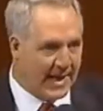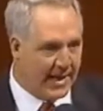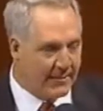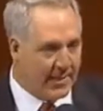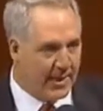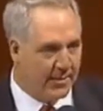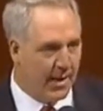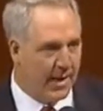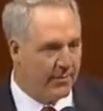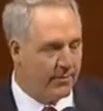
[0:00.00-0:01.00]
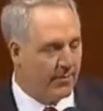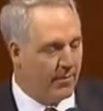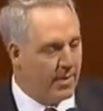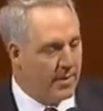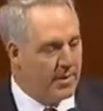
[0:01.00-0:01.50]
I have many of my
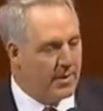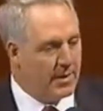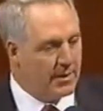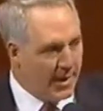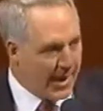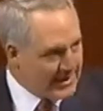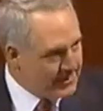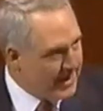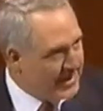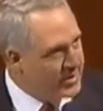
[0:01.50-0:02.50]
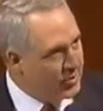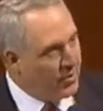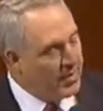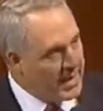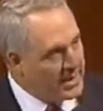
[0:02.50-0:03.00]
classmates who
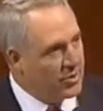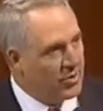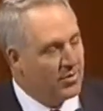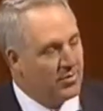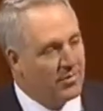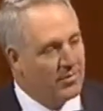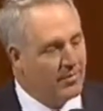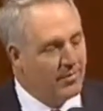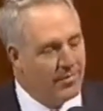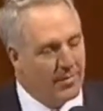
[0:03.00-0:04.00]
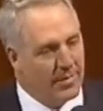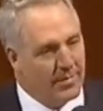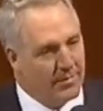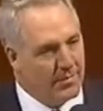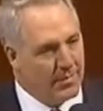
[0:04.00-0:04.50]
are major
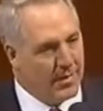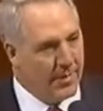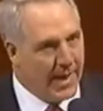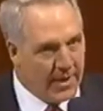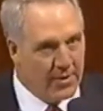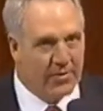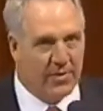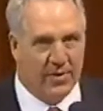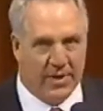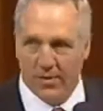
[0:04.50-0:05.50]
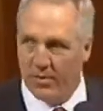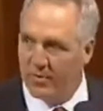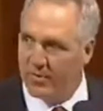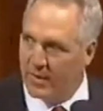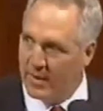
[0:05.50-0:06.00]
commanders and
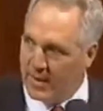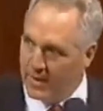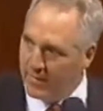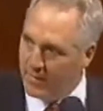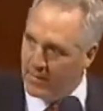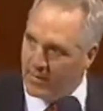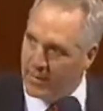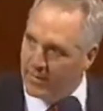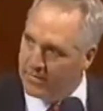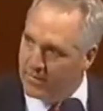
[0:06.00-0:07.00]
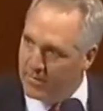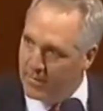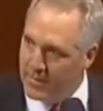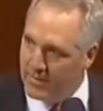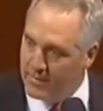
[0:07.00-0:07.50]
leaders in
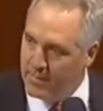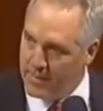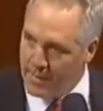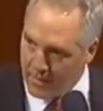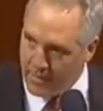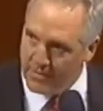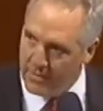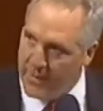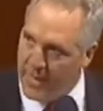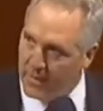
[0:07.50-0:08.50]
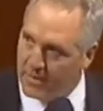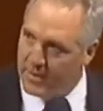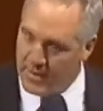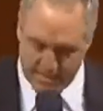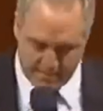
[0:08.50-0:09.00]
the areas of battle
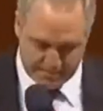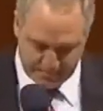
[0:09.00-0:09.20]
today.